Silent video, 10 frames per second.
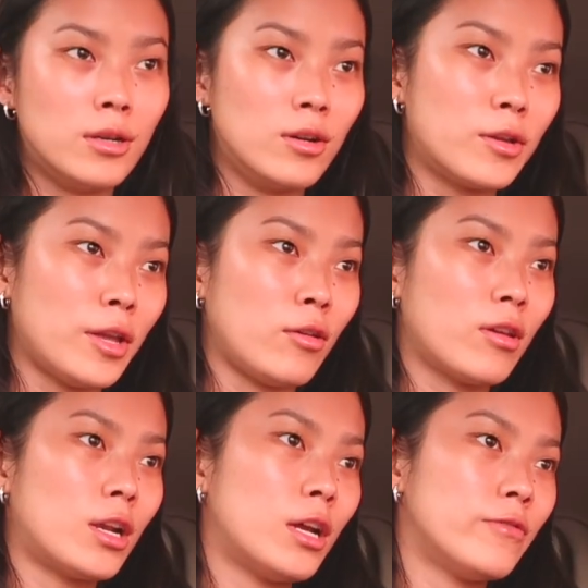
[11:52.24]
Okay, you
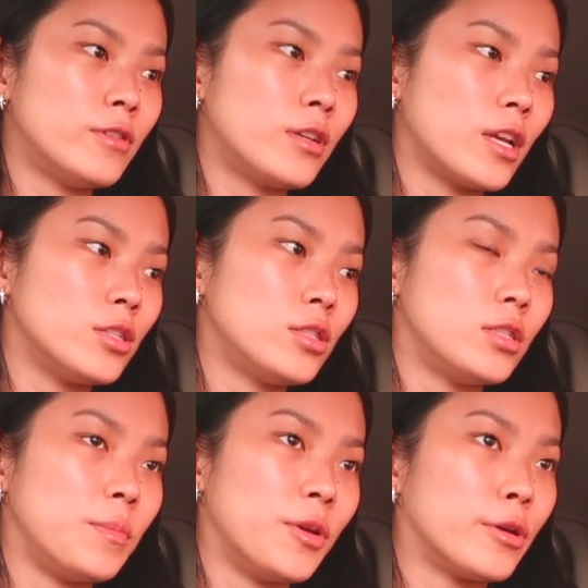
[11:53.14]
can have a
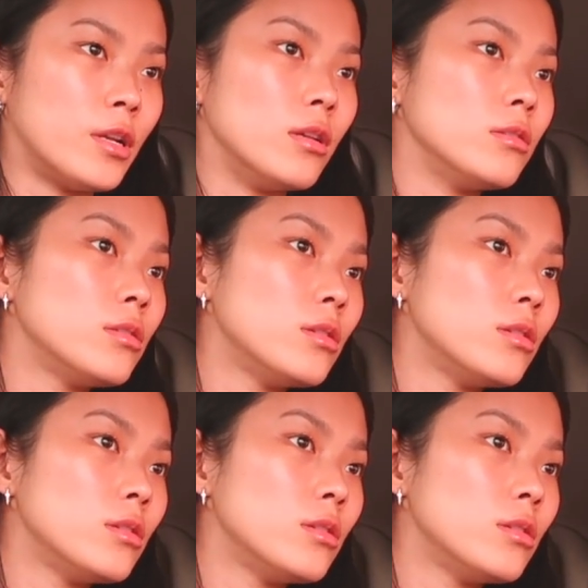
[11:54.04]
guest appearance.